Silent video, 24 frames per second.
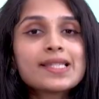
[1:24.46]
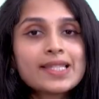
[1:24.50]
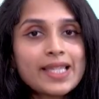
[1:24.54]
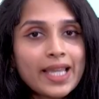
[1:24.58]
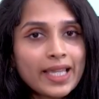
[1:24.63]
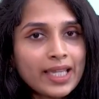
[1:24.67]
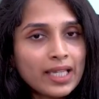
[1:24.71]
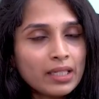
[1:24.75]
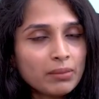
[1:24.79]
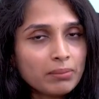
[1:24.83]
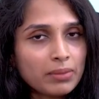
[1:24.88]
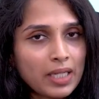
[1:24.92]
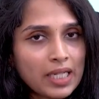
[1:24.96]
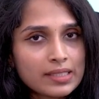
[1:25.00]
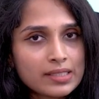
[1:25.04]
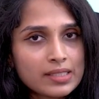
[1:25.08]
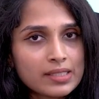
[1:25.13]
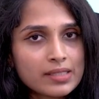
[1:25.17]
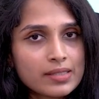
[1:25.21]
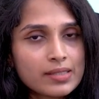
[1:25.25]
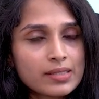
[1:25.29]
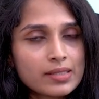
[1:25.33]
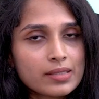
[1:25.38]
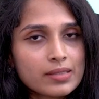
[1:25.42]
second blood
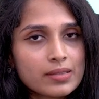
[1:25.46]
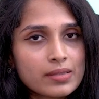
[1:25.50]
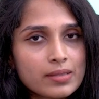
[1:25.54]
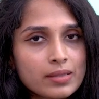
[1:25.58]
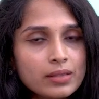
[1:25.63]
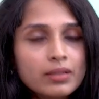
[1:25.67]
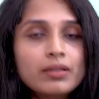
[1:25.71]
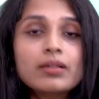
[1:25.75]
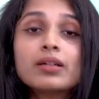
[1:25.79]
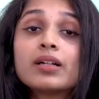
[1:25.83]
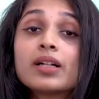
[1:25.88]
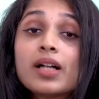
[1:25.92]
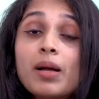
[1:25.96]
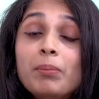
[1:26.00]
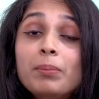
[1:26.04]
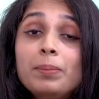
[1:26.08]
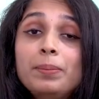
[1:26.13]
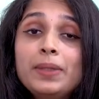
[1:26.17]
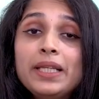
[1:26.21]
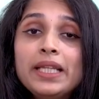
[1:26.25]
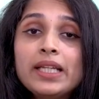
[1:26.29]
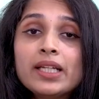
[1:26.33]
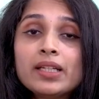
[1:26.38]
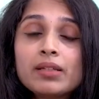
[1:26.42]
test is a
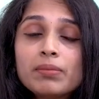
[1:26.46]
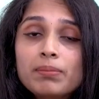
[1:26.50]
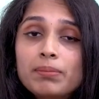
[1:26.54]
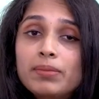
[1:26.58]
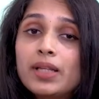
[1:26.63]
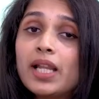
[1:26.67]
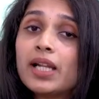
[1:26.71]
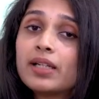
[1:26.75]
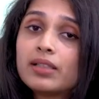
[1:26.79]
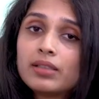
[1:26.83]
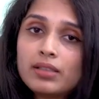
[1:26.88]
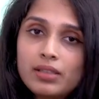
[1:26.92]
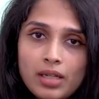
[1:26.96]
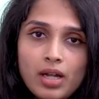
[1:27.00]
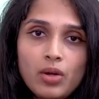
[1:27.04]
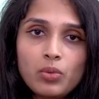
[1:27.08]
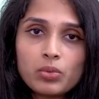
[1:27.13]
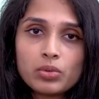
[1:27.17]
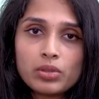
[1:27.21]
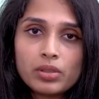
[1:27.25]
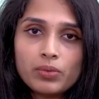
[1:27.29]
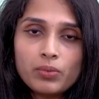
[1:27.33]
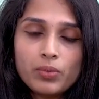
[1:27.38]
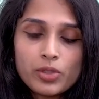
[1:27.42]
complete blood
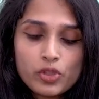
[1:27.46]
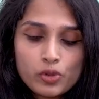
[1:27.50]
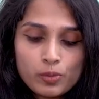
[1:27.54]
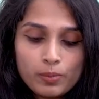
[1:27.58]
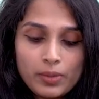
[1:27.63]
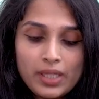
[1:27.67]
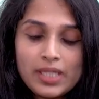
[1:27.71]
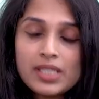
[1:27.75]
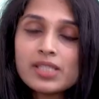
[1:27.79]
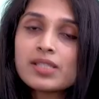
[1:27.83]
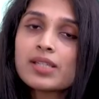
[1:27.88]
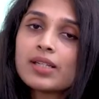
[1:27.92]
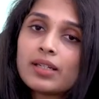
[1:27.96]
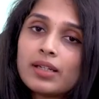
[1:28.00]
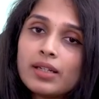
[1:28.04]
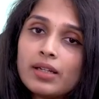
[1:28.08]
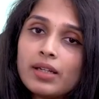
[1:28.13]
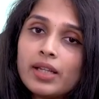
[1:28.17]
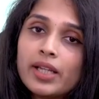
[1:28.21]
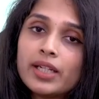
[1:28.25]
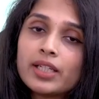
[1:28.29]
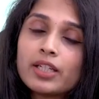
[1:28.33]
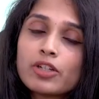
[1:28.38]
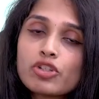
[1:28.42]
count, which means
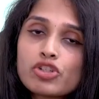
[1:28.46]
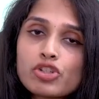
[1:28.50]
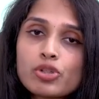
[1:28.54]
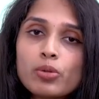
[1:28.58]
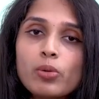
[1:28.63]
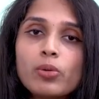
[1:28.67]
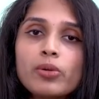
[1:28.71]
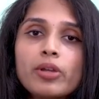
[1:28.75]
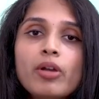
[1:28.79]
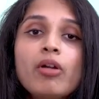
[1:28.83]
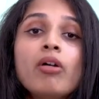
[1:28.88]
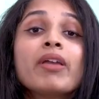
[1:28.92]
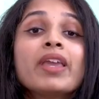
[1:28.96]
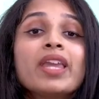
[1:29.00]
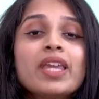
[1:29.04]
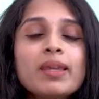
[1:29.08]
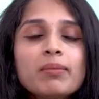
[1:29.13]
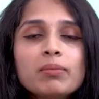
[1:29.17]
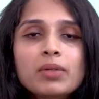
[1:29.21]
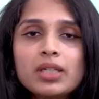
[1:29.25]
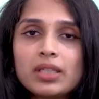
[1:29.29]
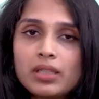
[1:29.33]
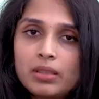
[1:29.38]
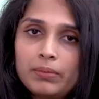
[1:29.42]
it'll show your
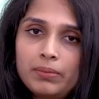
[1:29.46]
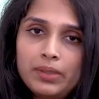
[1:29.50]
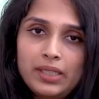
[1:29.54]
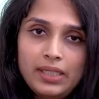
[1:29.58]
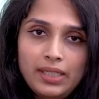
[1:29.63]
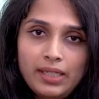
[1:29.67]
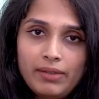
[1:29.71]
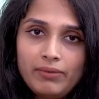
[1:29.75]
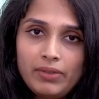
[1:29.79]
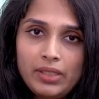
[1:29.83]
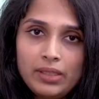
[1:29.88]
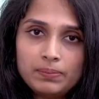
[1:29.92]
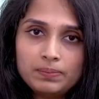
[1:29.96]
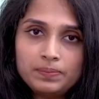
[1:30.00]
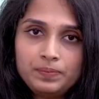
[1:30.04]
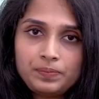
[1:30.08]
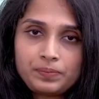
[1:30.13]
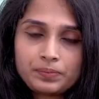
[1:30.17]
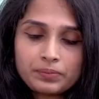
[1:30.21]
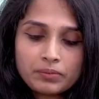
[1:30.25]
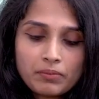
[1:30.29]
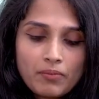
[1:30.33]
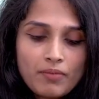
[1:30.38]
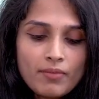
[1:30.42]
hemoglobin level.
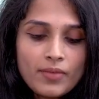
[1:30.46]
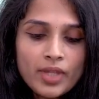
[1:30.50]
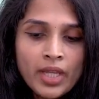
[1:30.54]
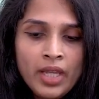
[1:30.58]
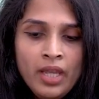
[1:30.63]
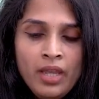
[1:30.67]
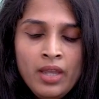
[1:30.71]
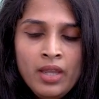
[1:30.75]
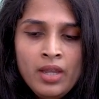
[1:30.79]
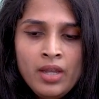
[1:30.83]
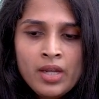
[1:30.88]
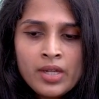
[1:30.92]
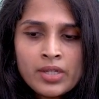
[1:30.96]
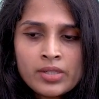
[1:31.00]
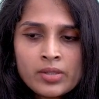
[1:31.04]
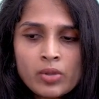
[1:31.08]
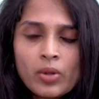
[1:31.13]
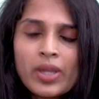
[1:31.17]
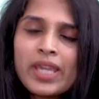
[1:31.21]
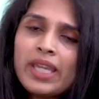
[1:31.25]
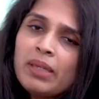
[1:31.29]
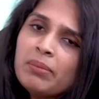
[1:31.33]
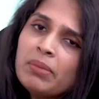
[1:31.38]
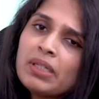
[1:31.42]
So
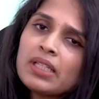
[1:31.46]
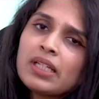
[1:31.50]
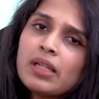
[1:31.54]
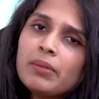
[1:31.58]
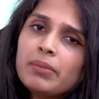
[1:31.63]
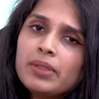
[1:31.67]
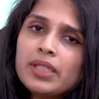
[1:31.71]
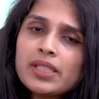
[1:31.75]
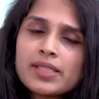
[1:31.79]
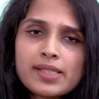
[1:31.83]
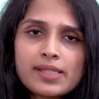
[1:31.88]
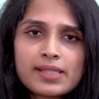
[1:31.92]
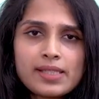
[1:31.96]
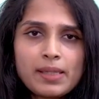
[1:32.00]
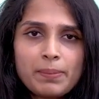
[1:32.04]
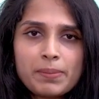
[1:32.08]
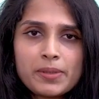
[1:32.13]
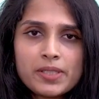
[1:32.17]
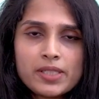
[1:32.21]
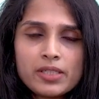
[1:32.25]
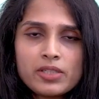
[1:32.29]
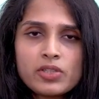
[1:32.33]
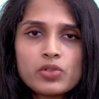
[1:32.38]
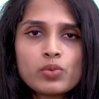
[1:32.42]
hemoglobin is a
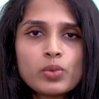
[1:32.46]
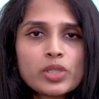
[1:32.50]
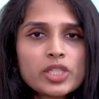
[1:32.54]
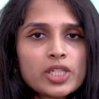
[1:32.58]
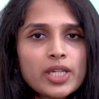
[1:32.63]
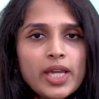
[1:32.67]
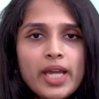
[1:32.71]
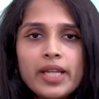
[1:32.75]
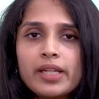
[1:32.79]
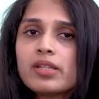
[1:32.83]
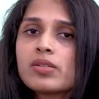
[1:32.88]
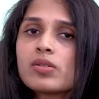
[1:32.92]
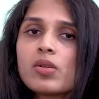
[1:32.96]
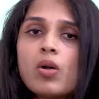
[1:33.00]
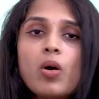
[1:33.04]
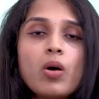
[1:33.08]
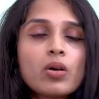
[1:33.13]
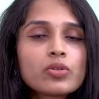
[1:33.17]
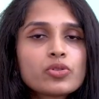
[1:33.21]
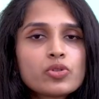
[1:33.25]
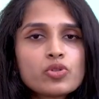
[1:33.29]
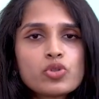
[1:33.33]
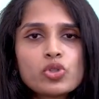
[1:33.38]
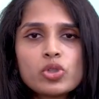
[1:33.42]
substance which carries
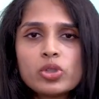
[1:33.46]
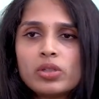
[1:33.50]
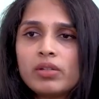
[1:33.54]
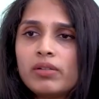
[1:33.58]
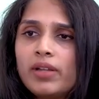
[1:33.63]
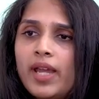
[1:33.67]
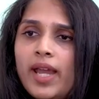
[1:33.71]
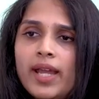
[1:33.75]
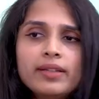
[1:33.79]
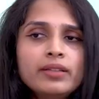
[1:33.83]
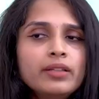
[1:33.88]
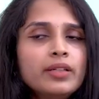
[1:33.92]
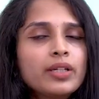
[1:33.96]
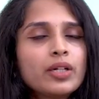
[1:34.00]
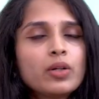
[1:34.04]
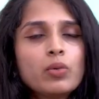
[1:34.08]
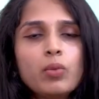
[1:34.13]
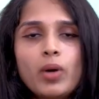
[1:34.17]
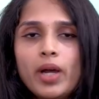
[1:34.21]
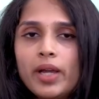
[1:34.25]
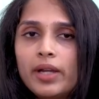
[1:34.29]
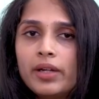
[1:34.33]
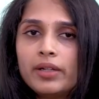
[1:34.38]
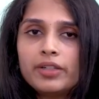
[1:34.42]
oxygen and the
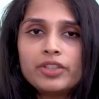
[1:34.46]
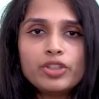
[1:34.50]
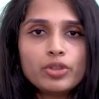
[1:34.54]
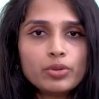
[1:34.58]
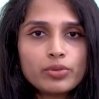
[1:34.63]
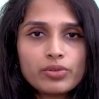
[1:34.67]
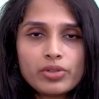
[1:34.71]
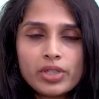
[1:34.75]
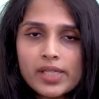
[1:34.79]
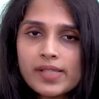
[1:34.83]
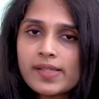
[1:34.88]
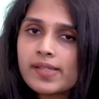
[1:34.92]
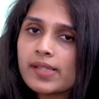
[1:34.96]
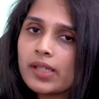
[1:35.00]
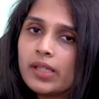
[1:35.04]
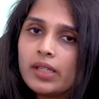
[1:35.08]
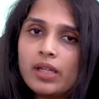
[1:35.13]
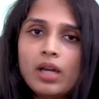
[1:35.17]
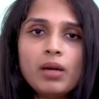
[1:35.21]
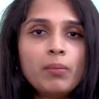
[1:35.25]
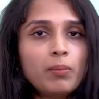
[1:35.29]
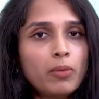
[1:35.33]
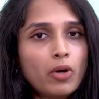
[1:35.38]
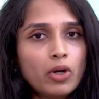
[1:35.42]
required nutrients in
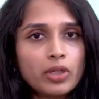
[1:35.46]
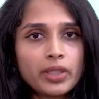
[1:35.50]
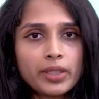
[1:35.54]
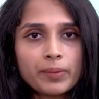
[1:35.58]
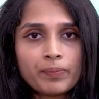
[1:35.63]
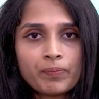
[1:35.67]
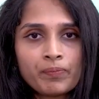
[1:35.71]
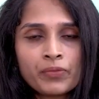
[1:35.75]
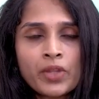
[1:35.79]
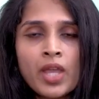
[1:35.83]
our body.